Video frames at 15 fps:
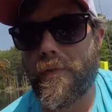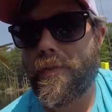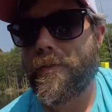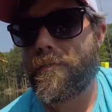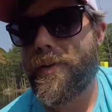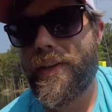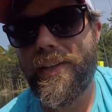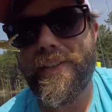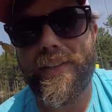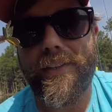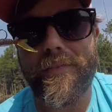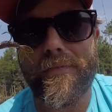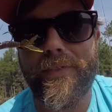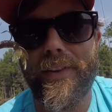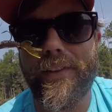because it
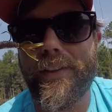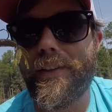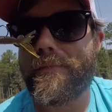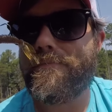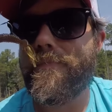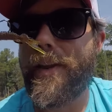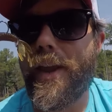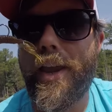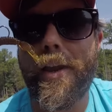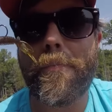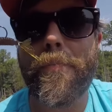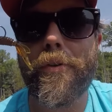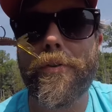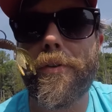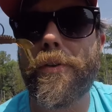really
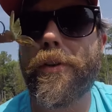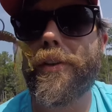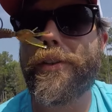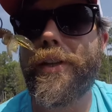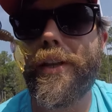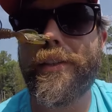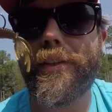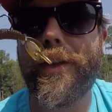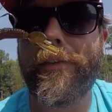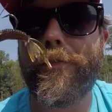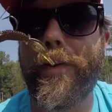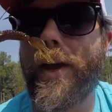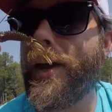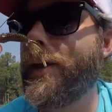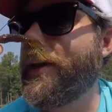hampers hook sets, I
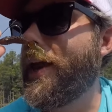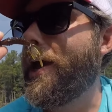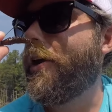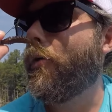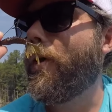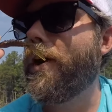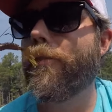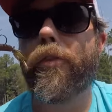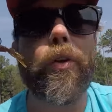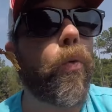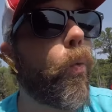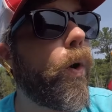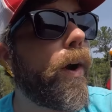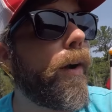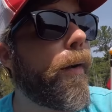find. However,
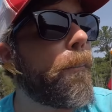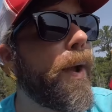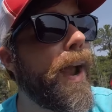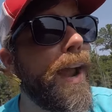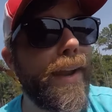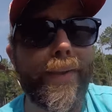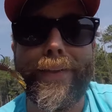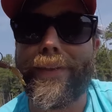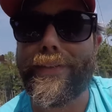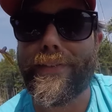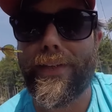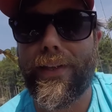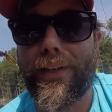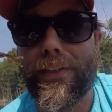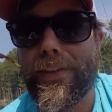where I'm at is
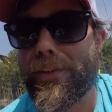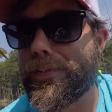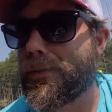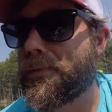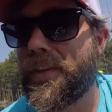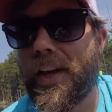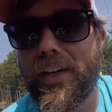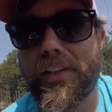there's a ton of